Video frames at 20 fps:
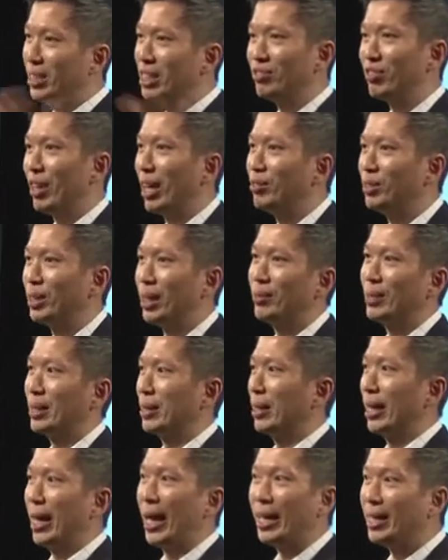these 5 steps
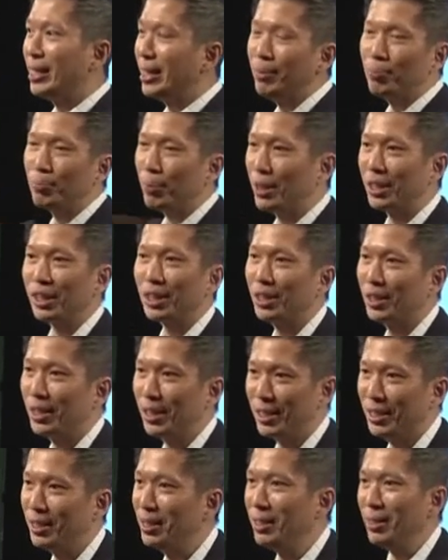in any
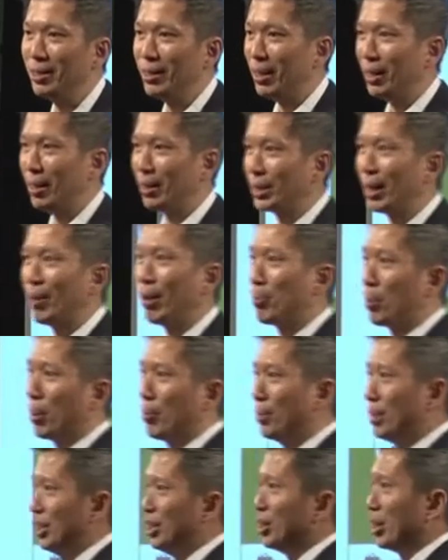particular type of
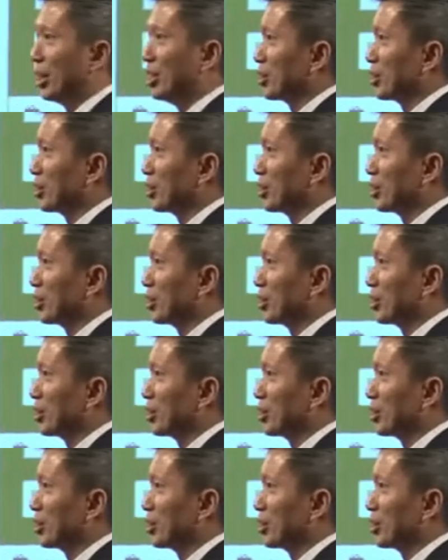property you are